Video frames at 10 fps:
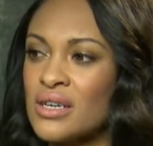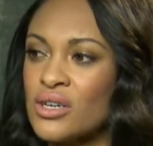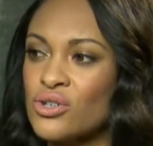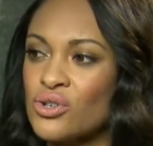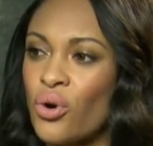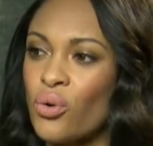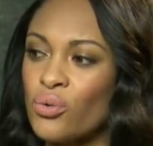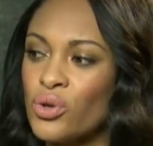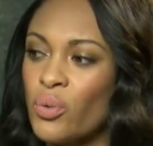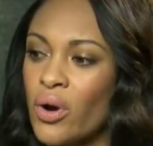So
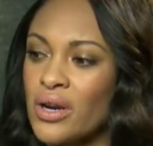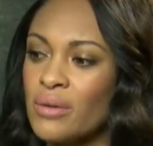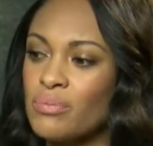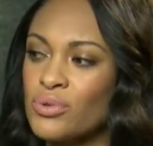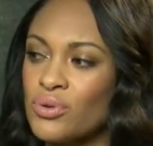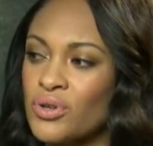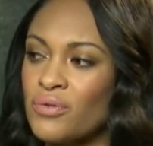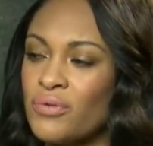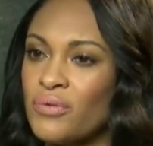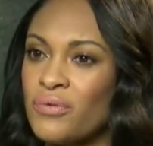you want to sort of
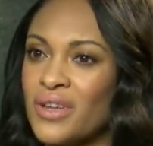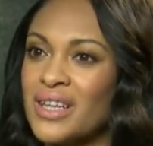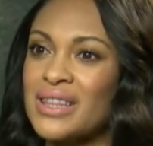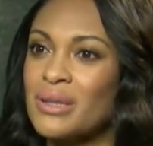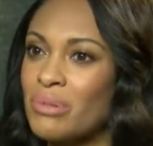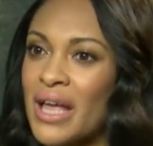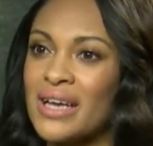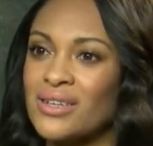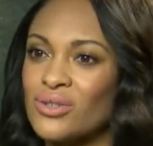fill in the blanks,